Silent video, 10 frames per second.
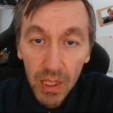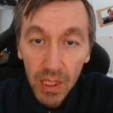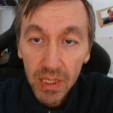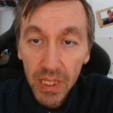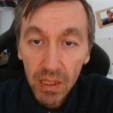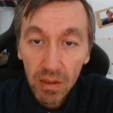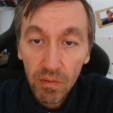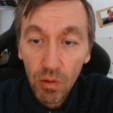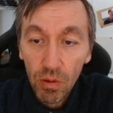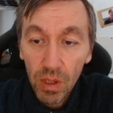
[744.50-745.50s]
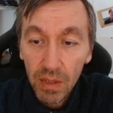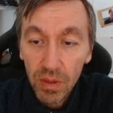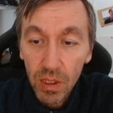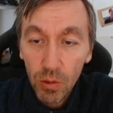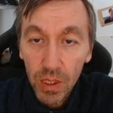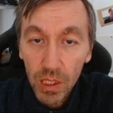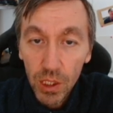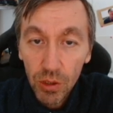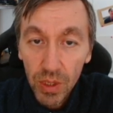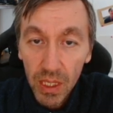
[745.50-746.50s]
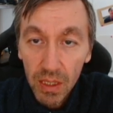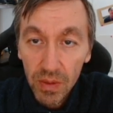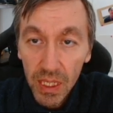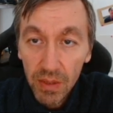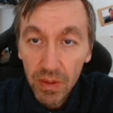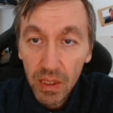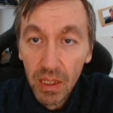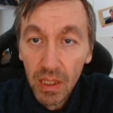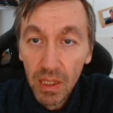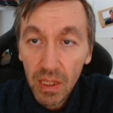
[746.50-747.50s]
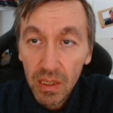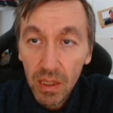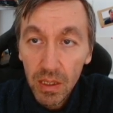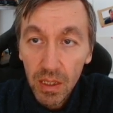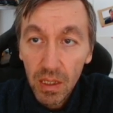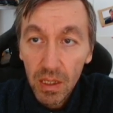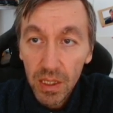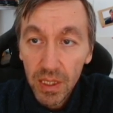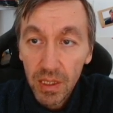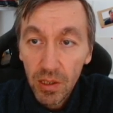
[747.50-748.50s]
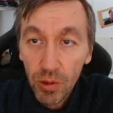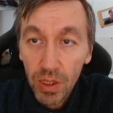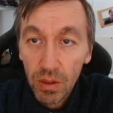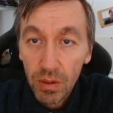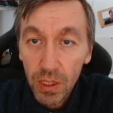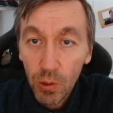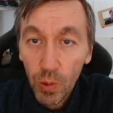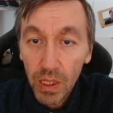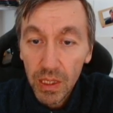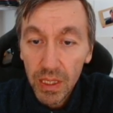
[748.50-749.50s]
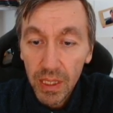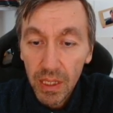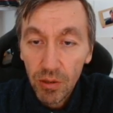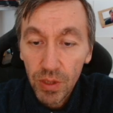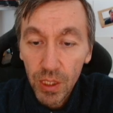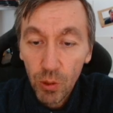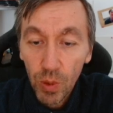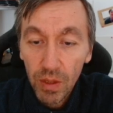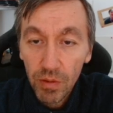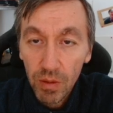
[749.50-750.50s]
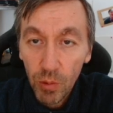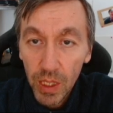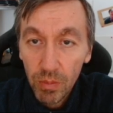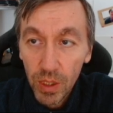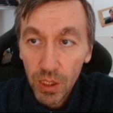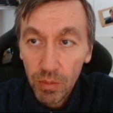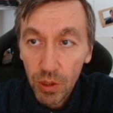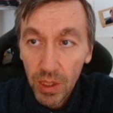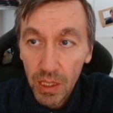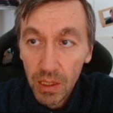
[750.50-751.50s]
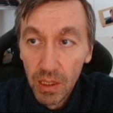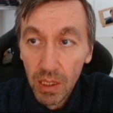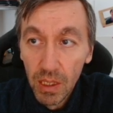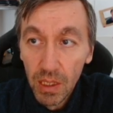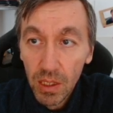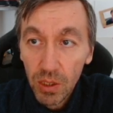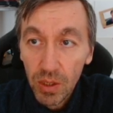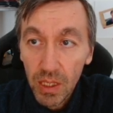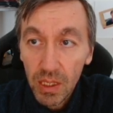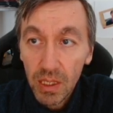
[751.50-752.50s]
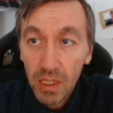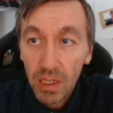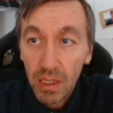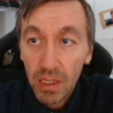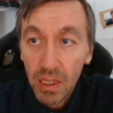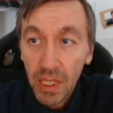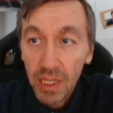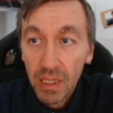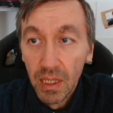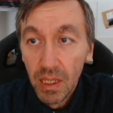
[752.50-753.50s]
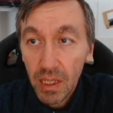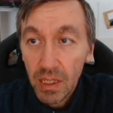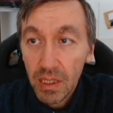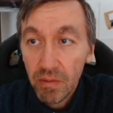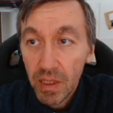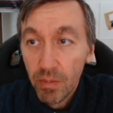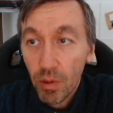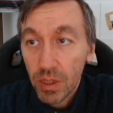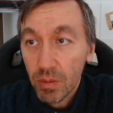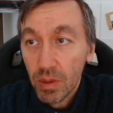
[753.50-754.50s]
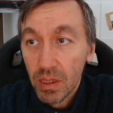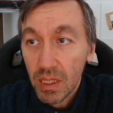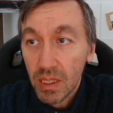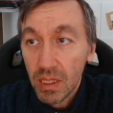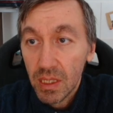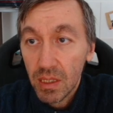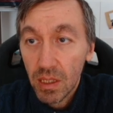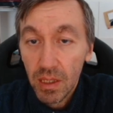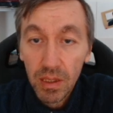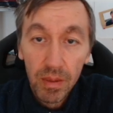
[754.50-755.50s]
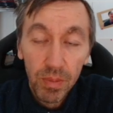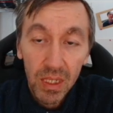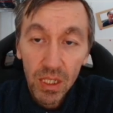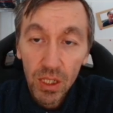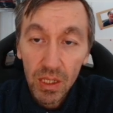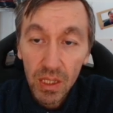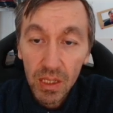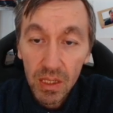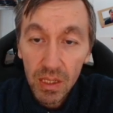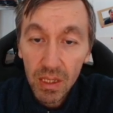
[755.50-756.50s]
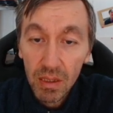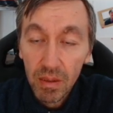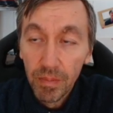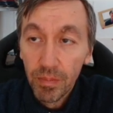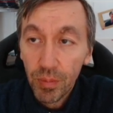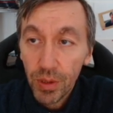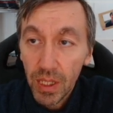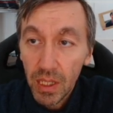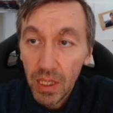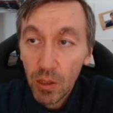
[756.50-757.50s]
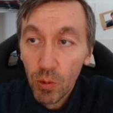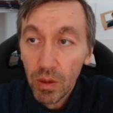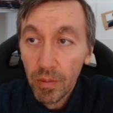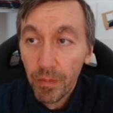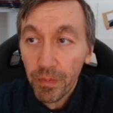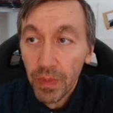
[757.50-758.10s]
and second of all, after queen h2, knight f7, knight guards the critical squares, and there is no way for the white bishop to get to this knight. It is very possible that this position is still pretty equal,